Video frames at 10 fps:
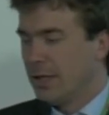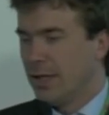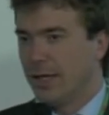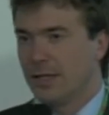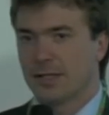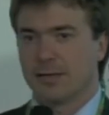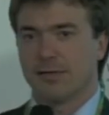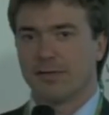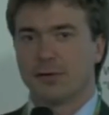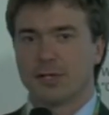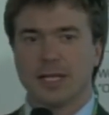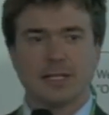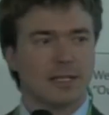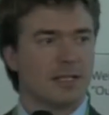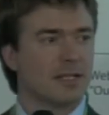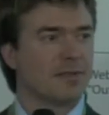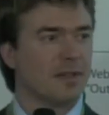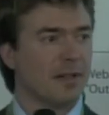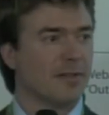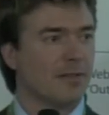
And for that, it is ve